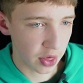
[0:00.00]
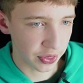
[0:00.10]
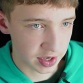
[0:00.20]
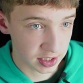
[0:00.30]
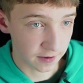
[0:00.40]

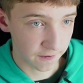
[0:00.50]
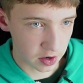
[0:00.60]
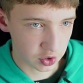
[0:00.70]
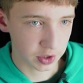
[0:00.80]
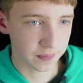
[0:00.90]
on this
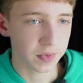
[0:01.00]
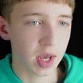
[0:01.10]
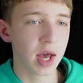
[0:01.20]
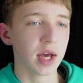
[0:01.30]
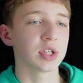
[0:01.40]
function.
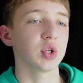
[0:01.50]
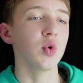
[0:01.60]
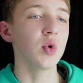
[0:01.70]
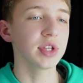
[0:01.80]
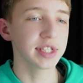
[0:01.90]

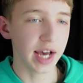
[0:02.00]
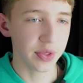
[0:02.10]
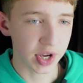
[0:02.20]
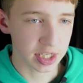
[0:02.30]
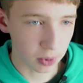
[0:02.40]
So
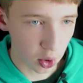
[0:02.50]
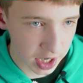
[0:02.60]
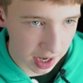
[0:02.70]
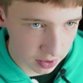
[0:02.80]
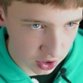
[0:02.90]
inside the
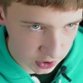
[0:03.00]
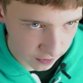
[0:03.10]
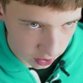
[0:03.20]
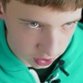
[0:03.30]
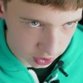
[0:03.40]
explore neighbors
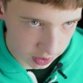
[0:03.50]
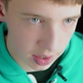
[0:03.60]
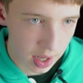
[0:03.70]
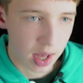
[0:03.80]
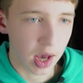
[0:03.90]

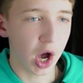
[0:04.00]
function,